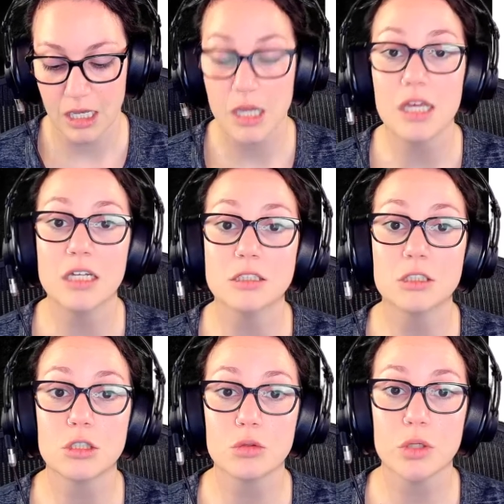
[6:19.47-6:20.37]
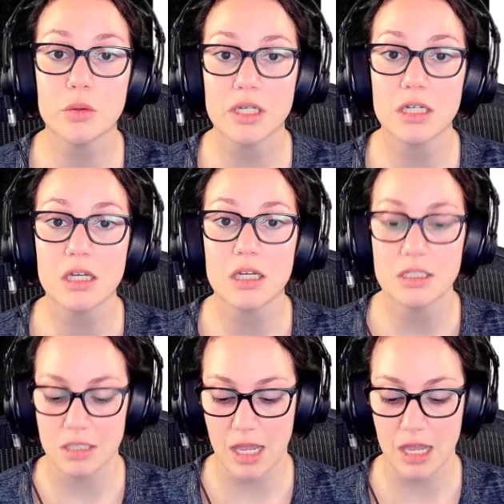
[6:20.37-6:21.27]
is congruent
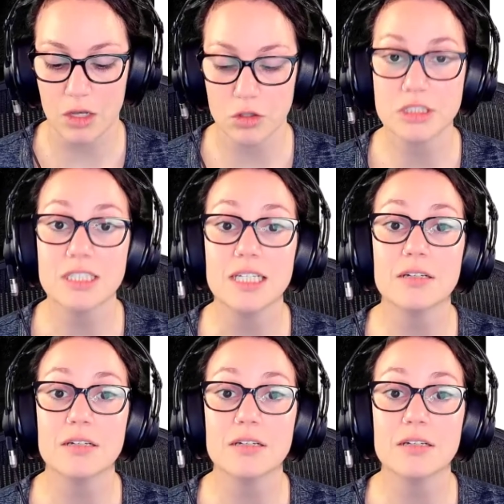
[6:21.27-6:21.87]
to angle C.